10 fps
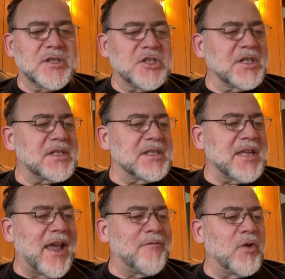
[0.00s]
just as
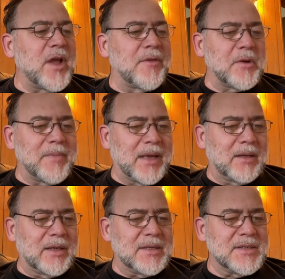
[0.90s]
every other
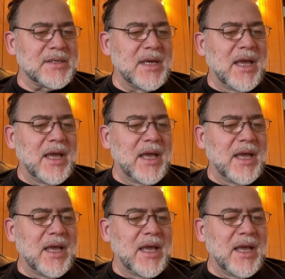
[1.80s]
metal is,